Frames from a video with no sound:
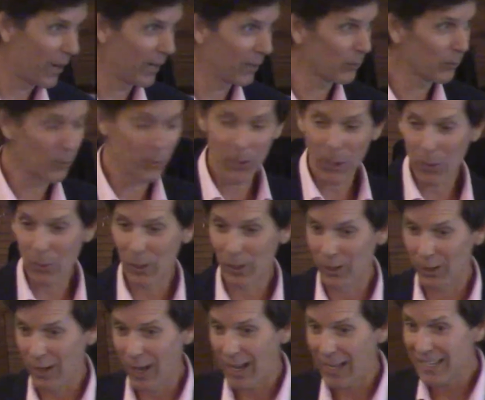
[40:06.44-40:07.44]
so there were a
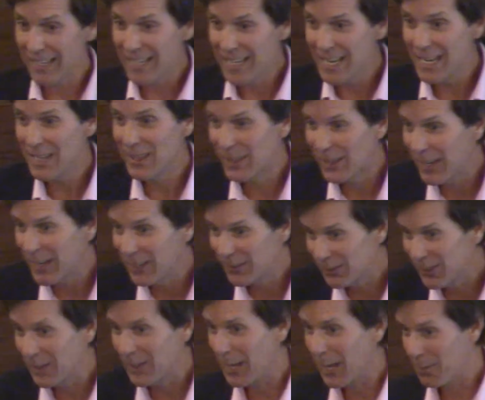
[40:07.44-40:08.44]
lot of neat things in
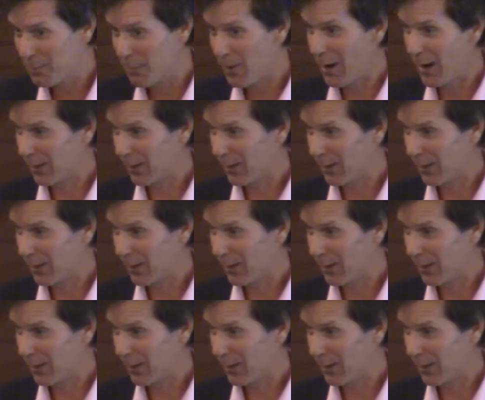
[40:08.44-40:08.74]
that box.